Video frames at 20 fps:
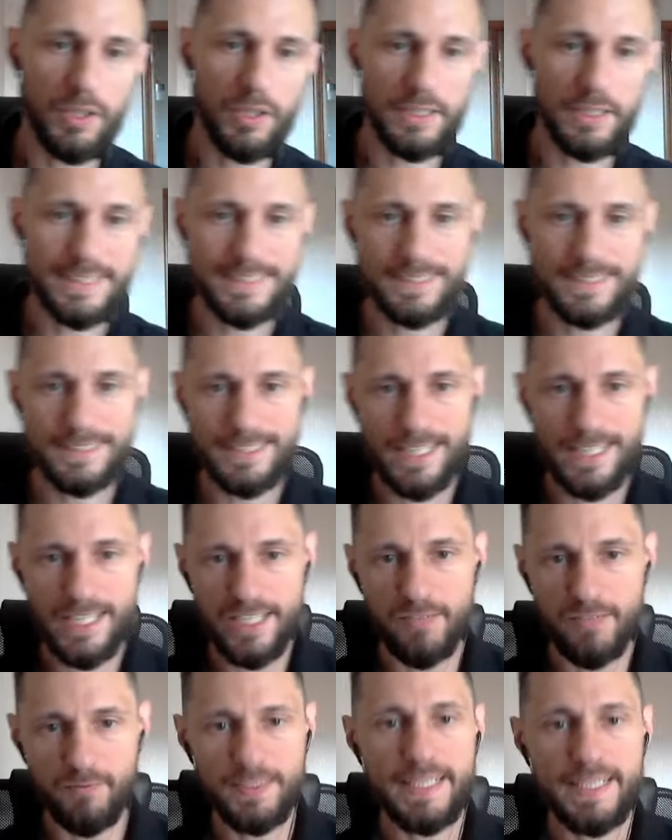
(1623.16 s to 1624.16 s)

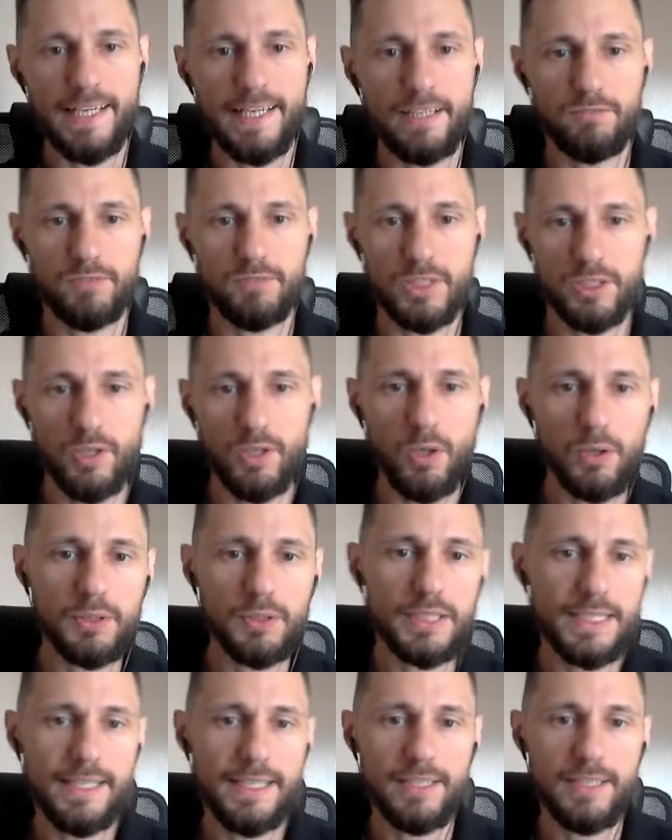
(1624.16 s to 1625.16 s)
save that result
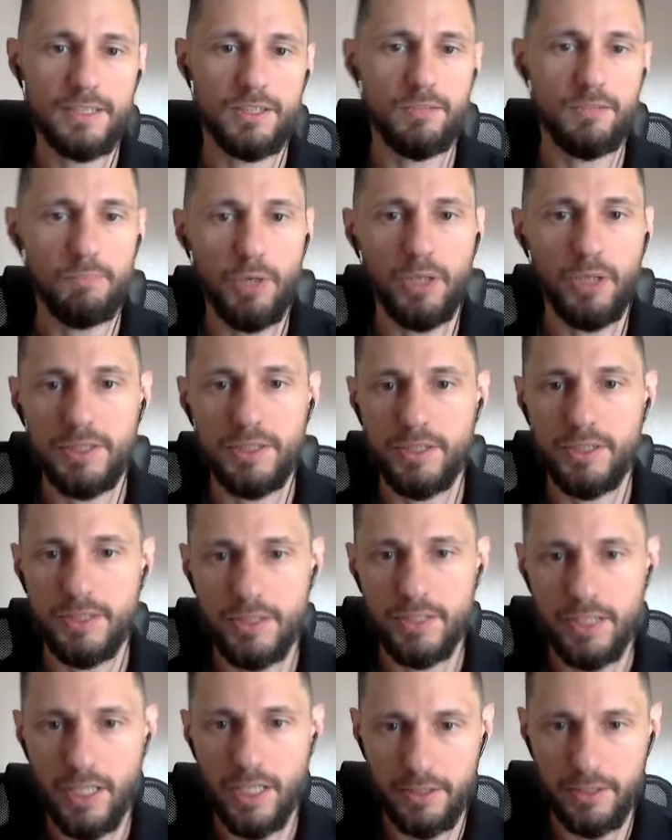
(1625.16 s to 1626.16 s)
as the policy
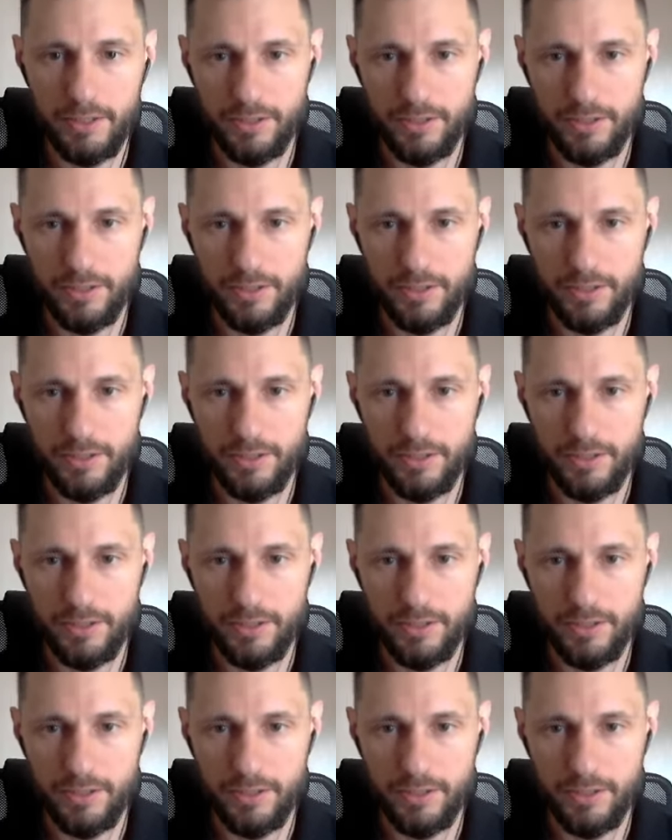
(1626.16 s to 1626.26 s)
status.